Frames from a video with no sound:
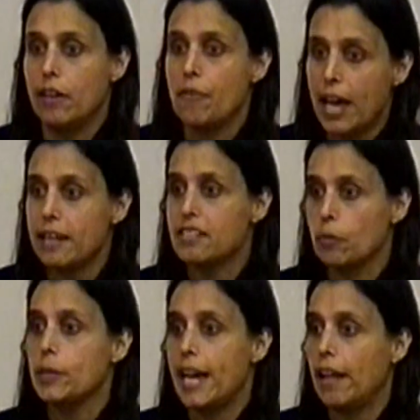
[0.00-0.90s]
You know, that is
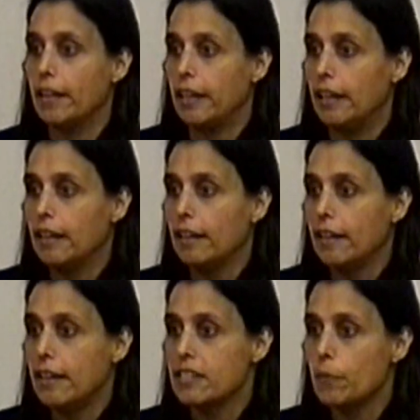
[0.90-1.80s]
the reality
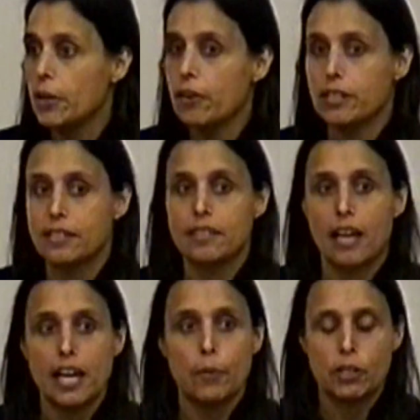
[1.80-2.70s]
is that we are a
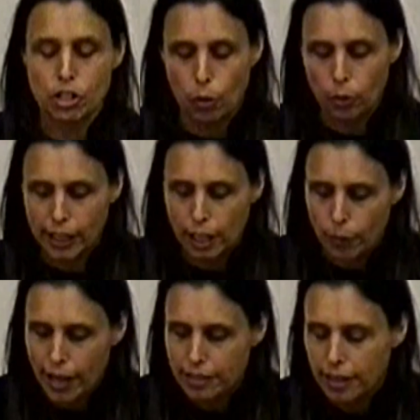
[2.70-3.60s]
society which totally
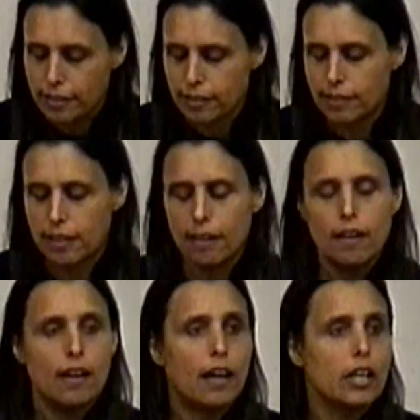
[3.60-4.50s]
aggrandizes it.
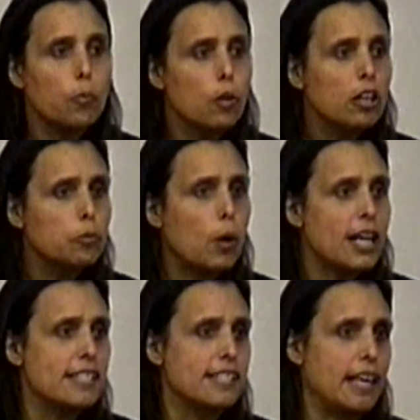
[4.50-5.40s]
On a
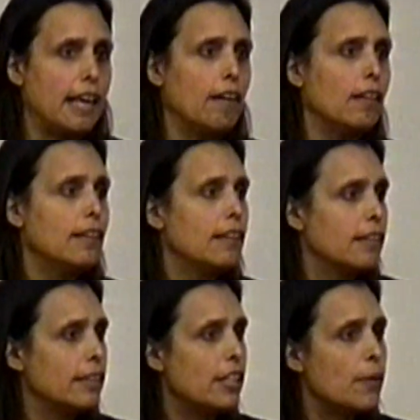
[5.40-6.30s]
worldwide scale,
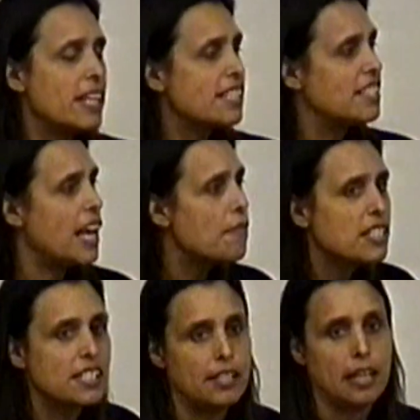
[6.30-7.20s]
you know, it is
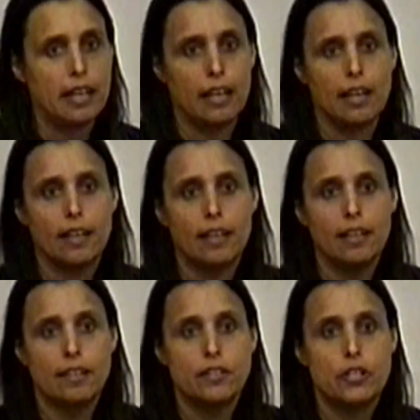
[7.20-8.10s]
devastating
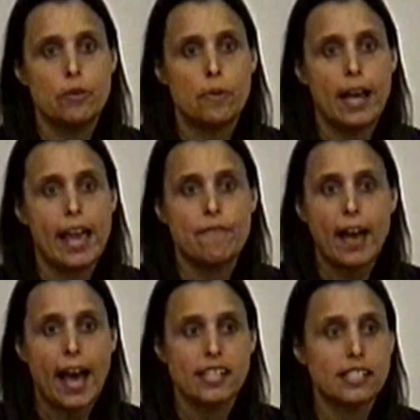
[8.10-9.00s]
to a
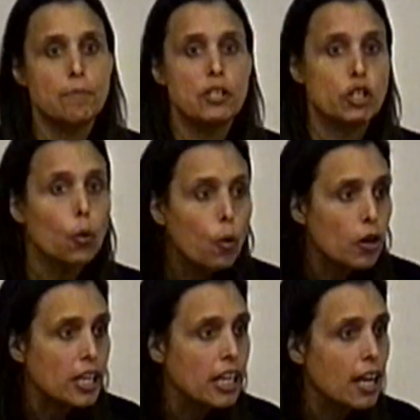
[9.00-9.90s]
vast
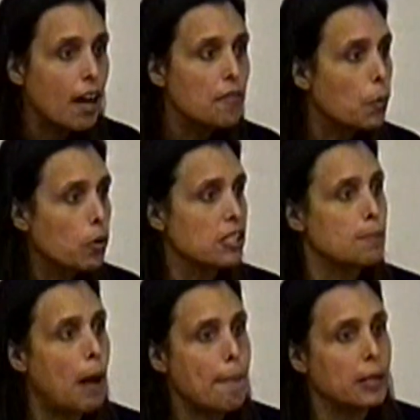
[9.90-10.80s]
majority of the
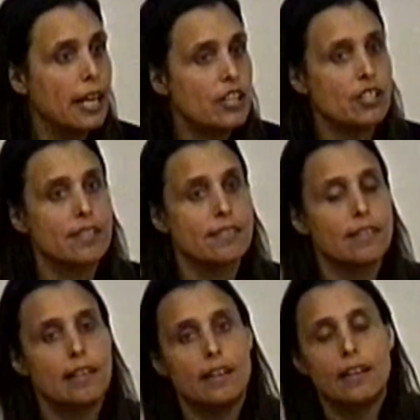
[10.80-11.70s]
world's
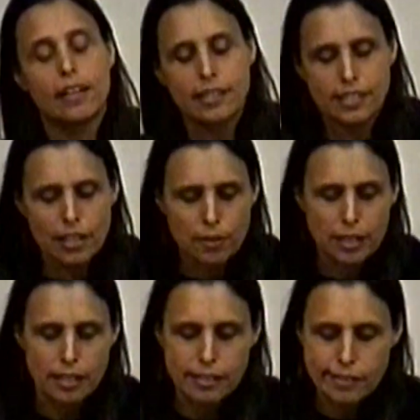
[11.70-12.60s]
populations. Consider
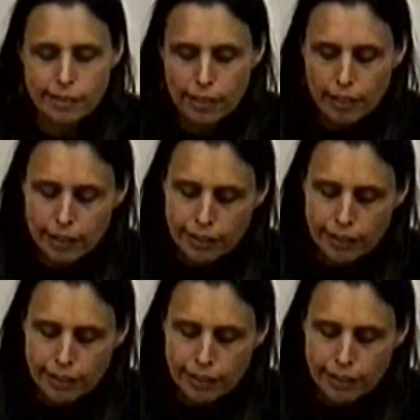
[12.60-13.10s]
this.